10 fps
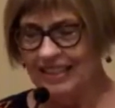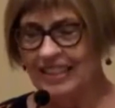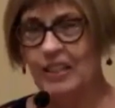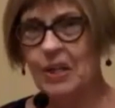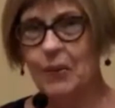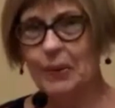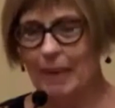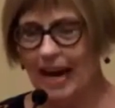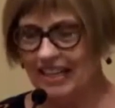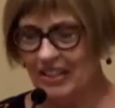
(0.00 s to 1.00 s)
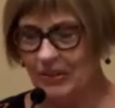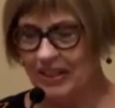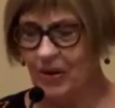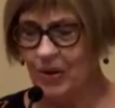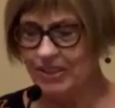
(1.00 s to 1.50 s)
Going back to
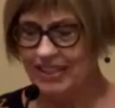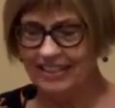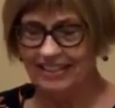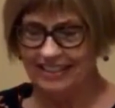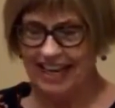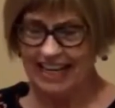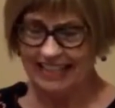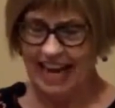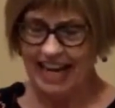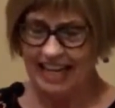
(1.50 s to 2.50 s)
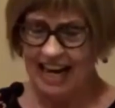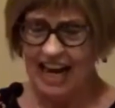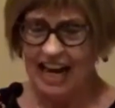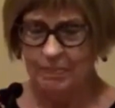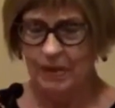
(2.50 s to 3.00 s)

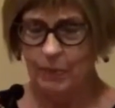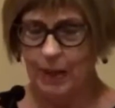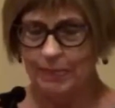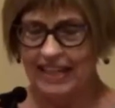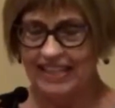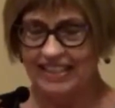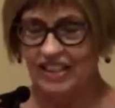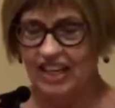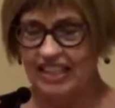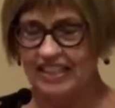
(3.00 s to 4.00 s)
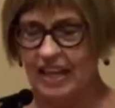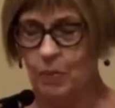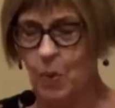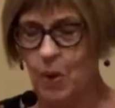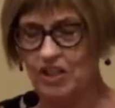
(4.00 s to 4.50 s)
goskills.com, the website suggests that
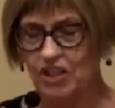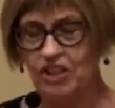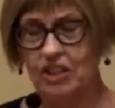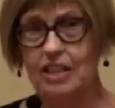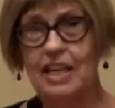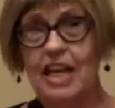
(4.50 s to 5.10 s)
one should,